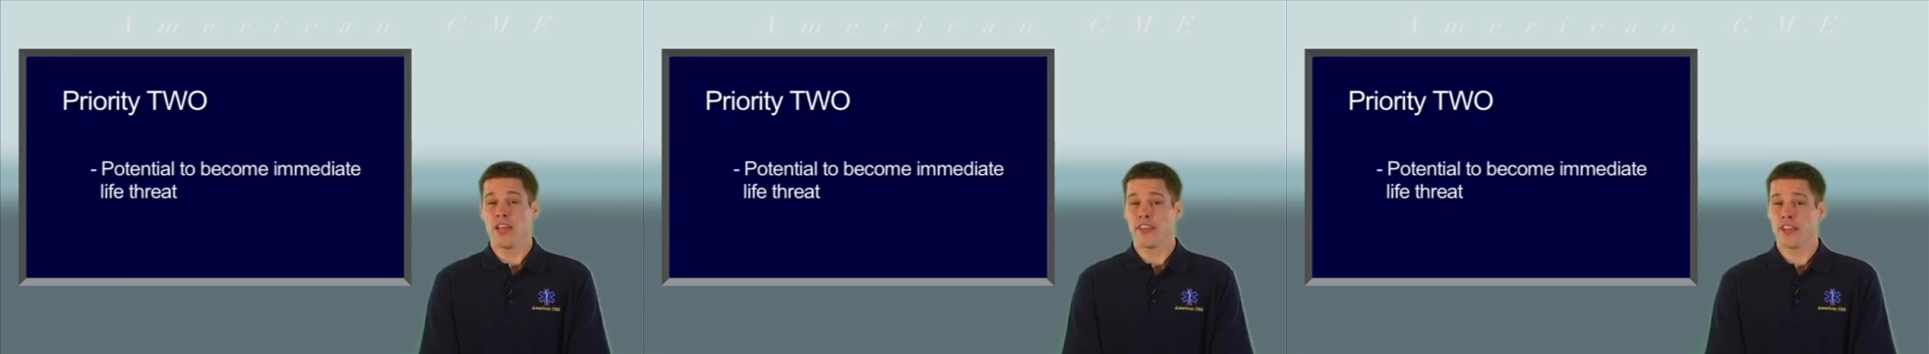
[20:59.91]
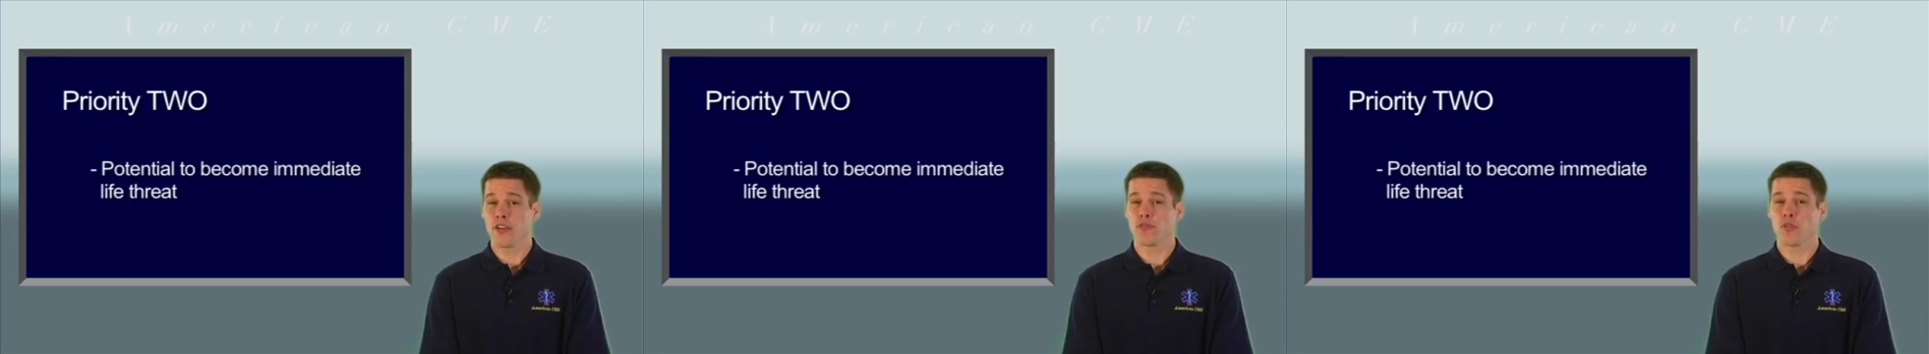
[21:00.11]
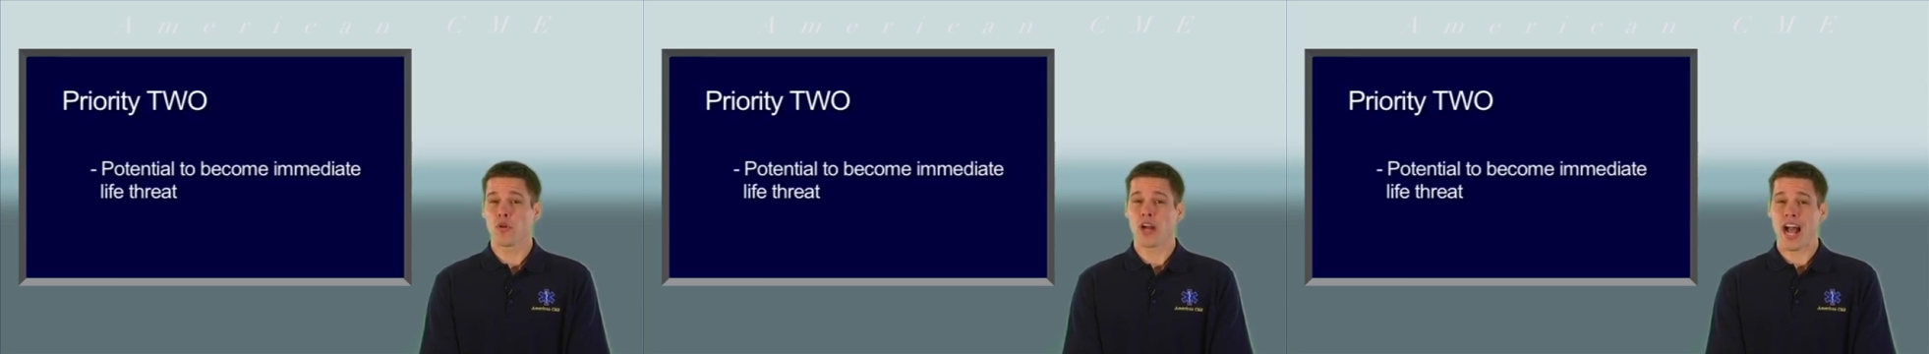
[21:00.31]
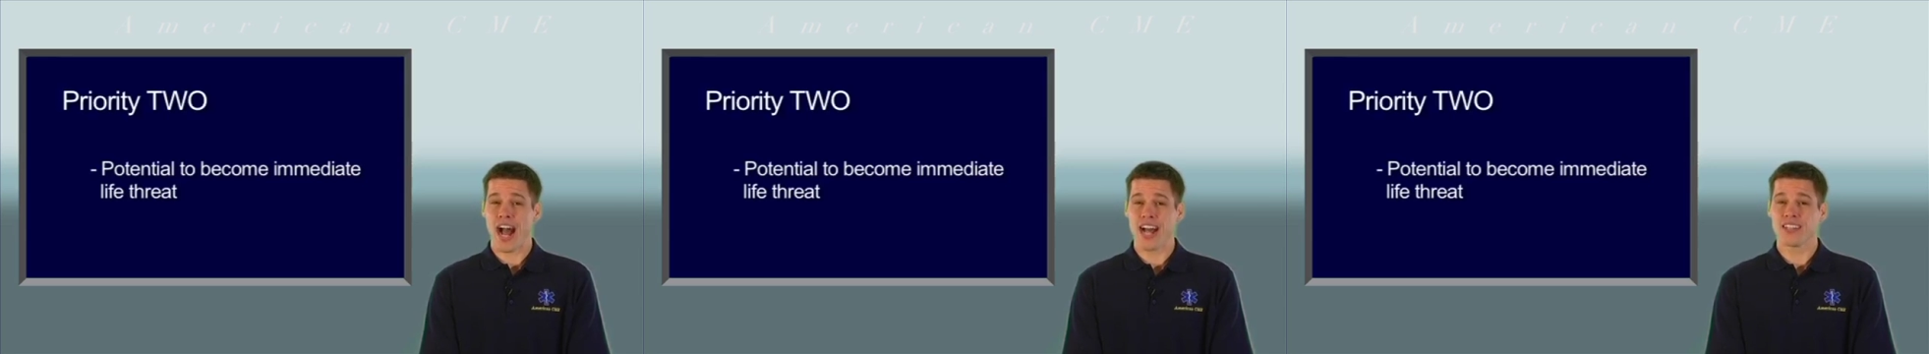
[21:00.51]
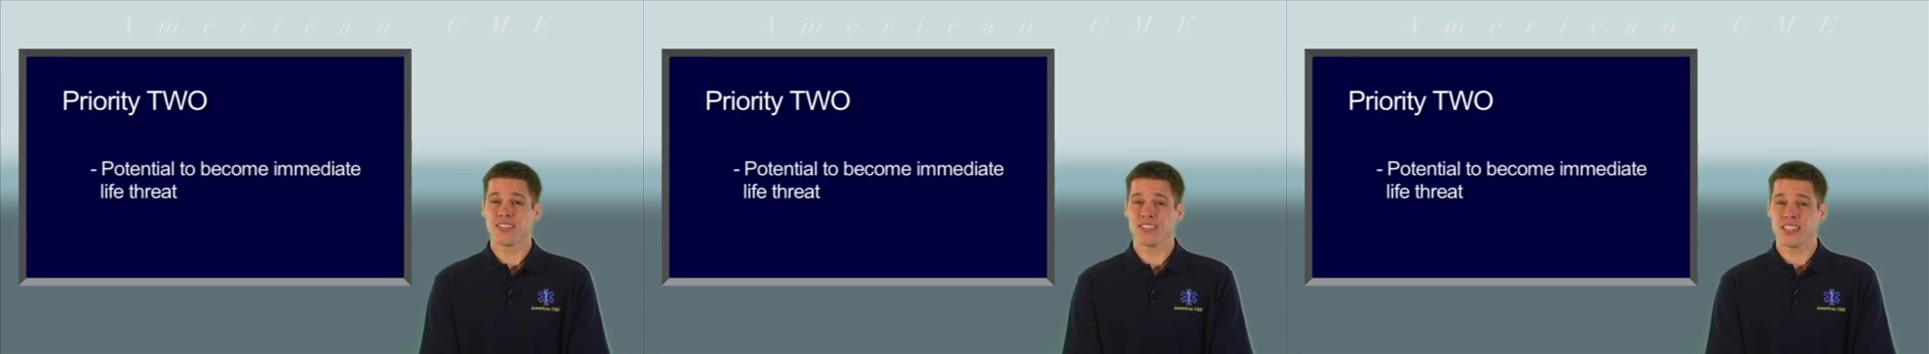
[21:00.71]
Therefore,
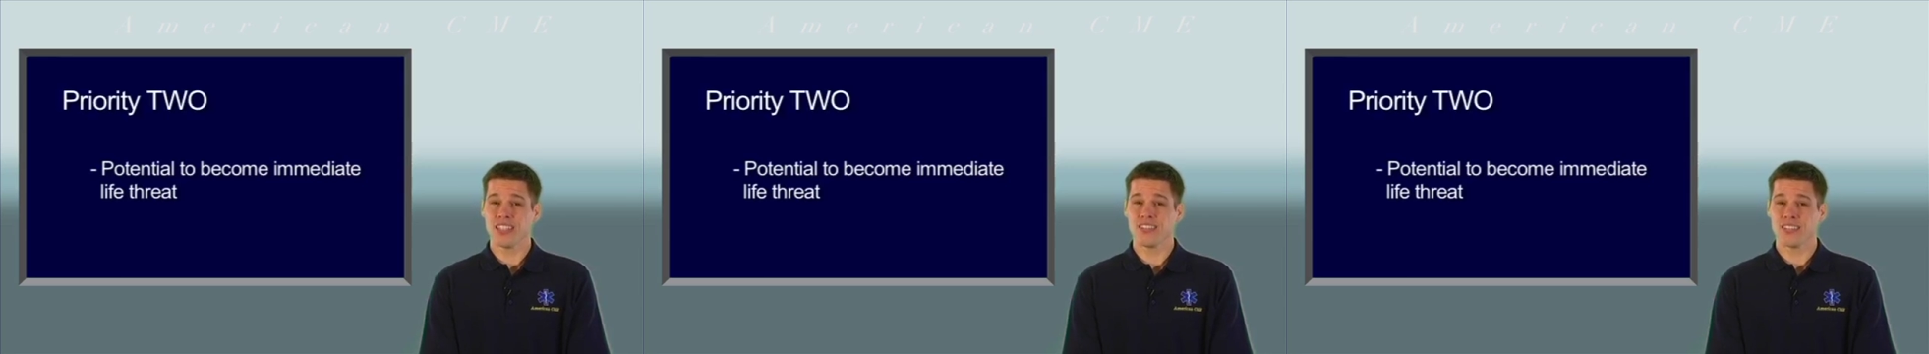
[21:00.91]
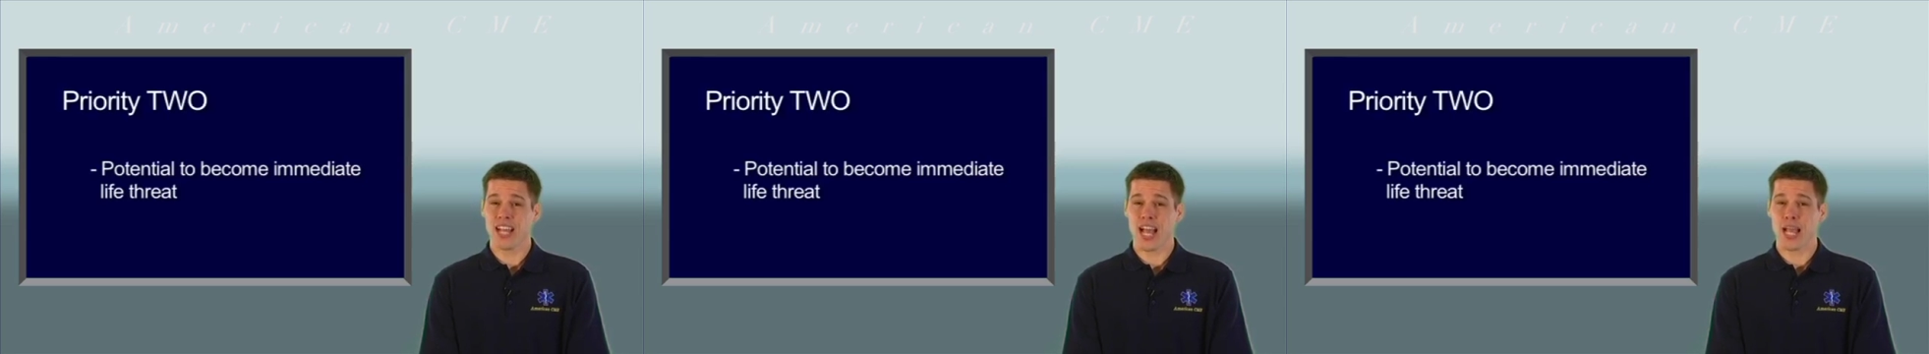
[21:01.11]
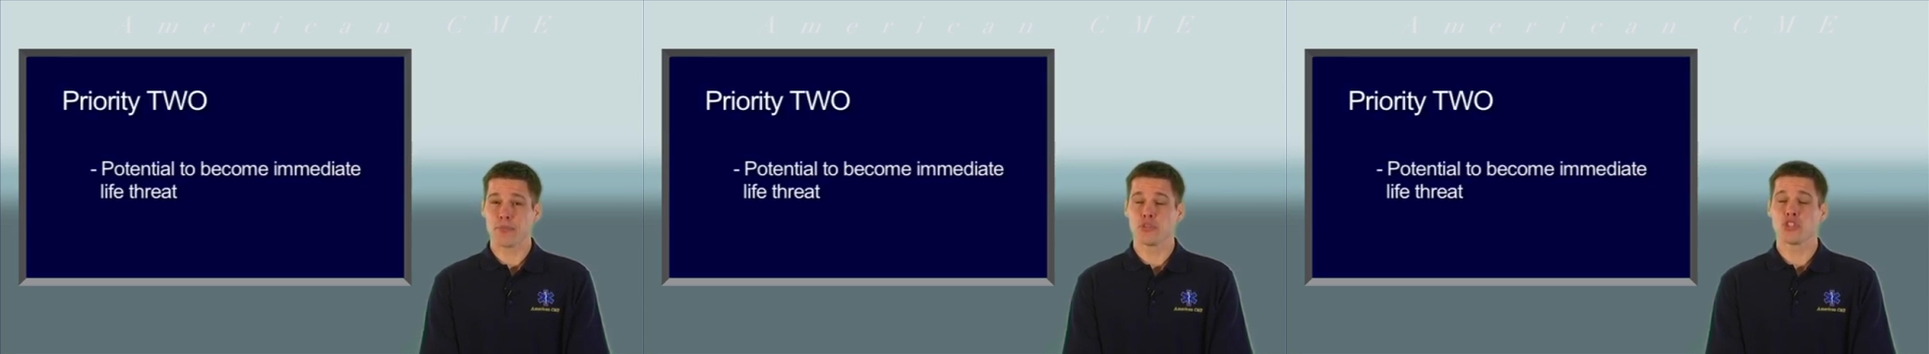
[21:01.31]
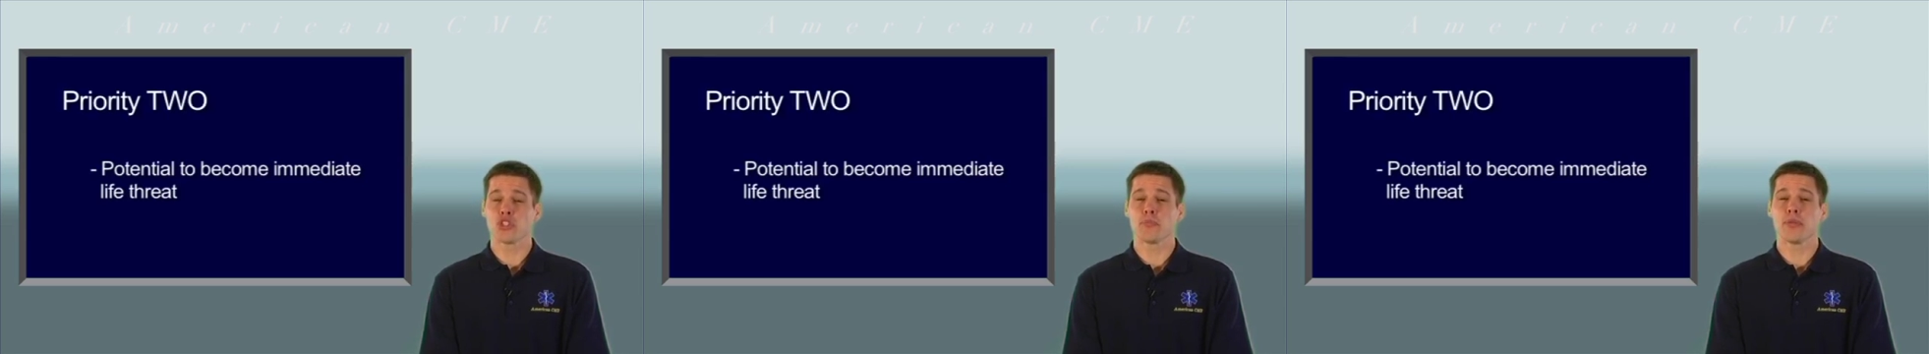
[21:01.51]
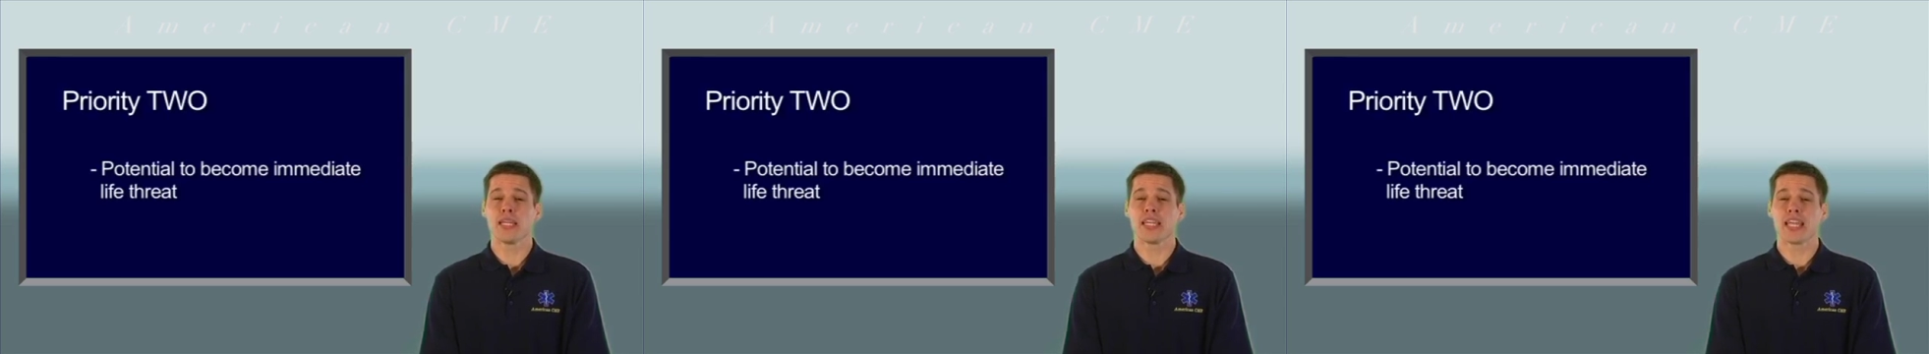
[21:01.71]
on-scene time
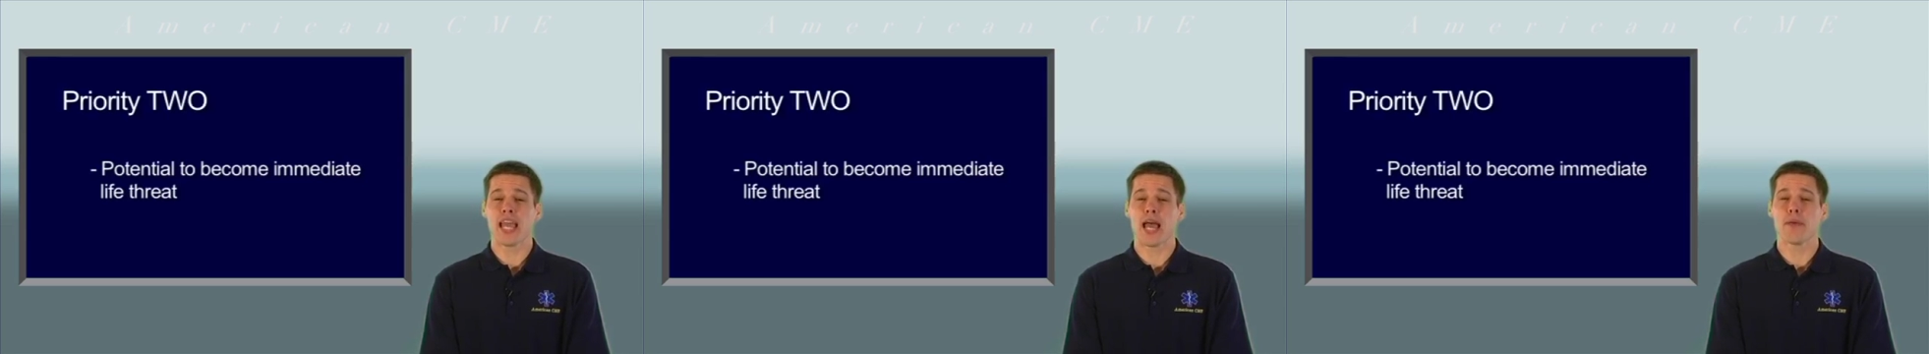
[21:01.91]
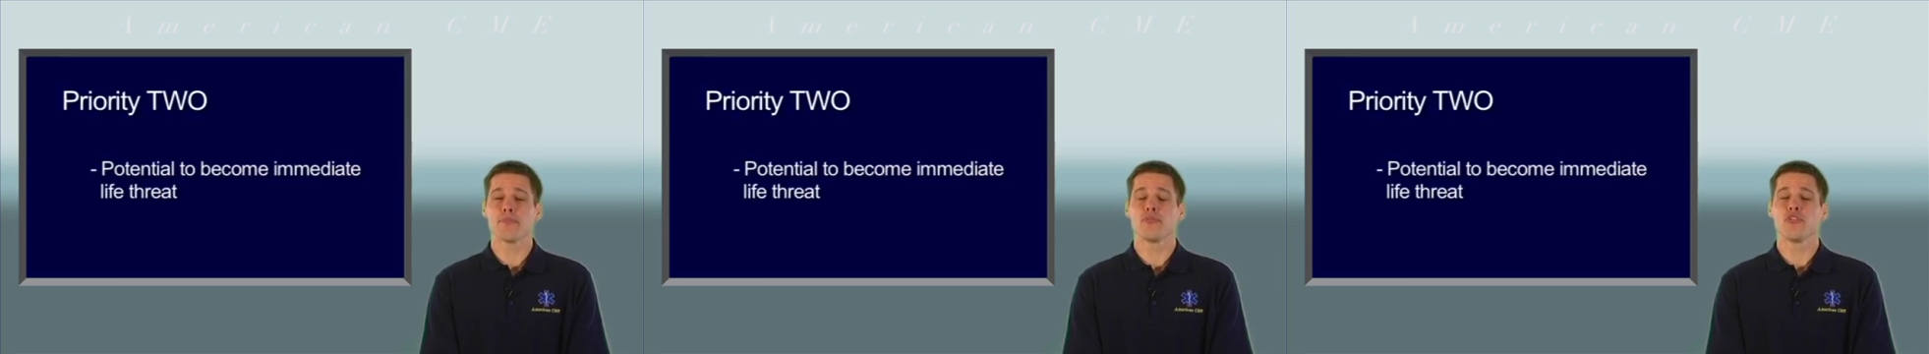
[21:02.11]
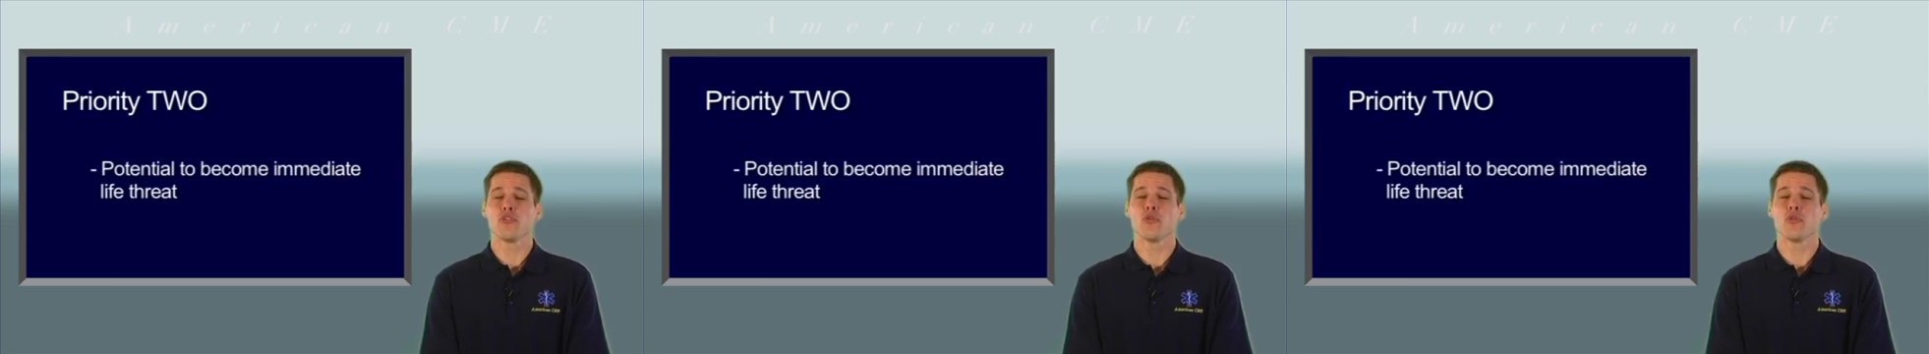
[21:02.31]
should be kept